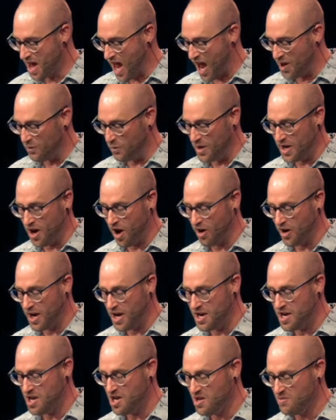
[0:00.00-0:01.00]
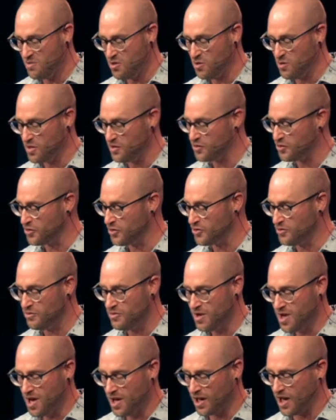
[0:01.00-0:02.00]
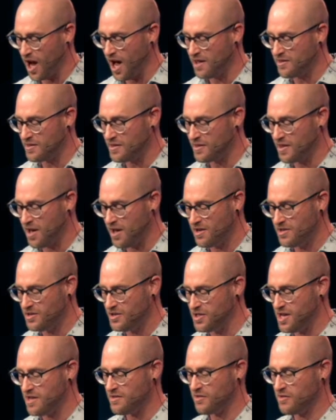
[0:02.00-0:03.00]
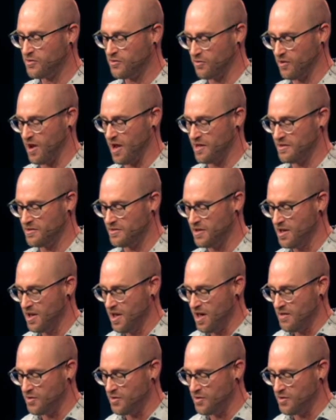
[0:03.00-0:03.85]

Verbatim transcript: And we are in him who is true, God's Son, Jesus Christ,